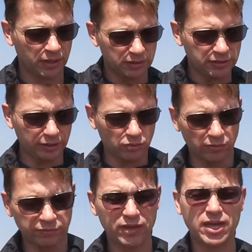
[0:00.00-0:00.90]
take
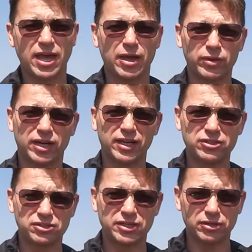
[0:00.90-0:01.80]
off, and when I get
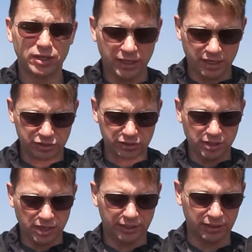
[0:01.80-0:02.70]
to near the location
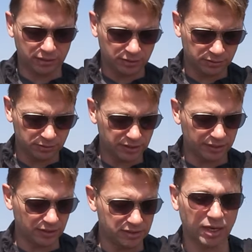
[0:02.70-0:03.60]
I can
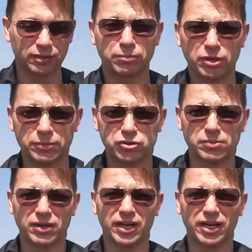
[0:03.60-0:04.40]
take this out, put it between my